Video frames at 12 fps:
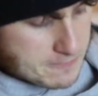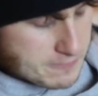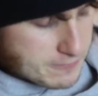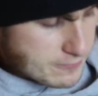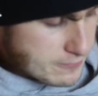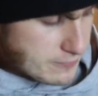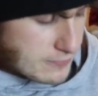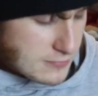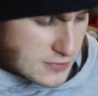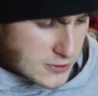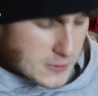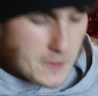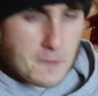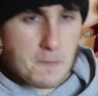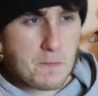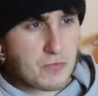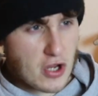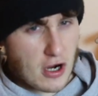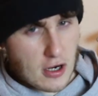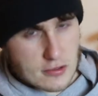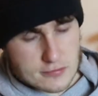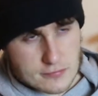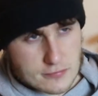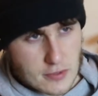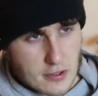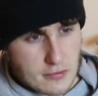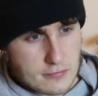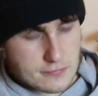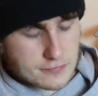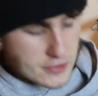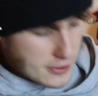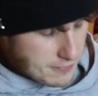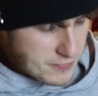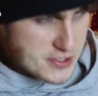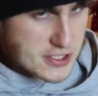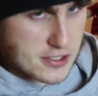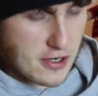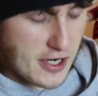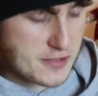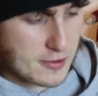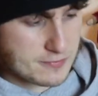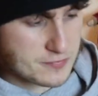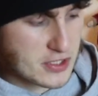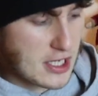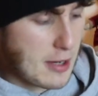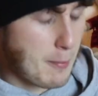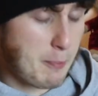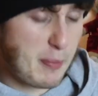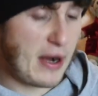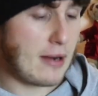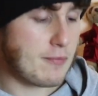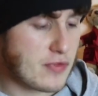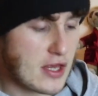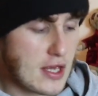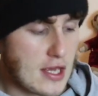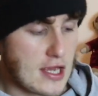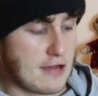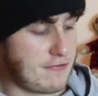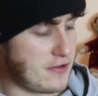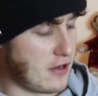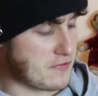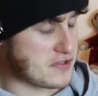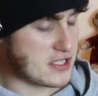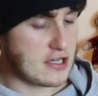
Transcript: Oh, it's a nice one. But if you're